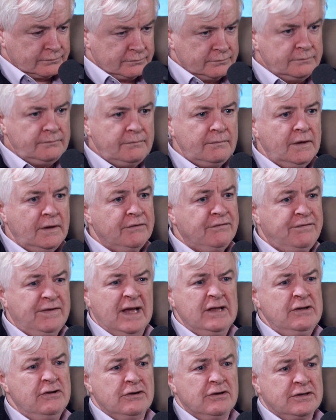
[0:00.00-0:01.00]
Sure.
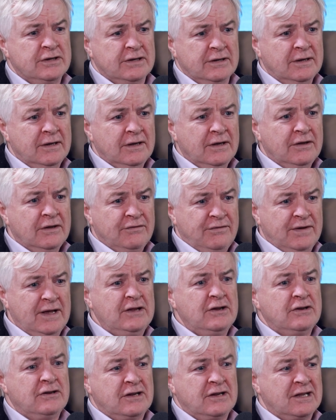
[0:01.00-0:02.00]
Failure to
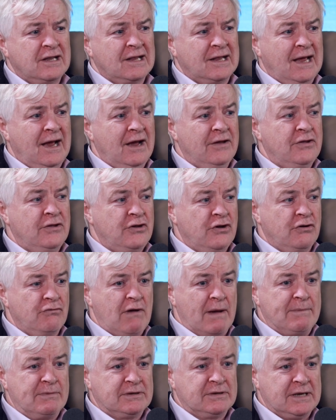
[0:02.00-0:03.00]
failure to declare that you're
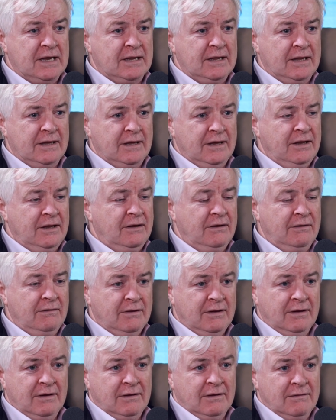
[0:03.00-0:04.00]
representing
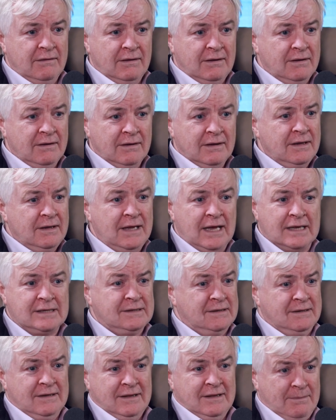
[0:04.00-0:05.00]
another party. The
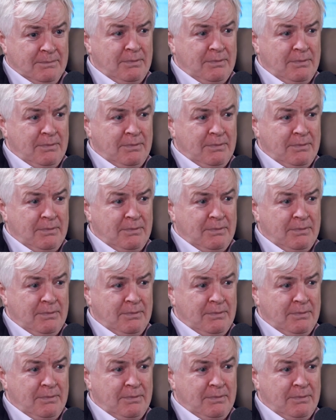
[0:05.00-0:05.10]
party, yes, right?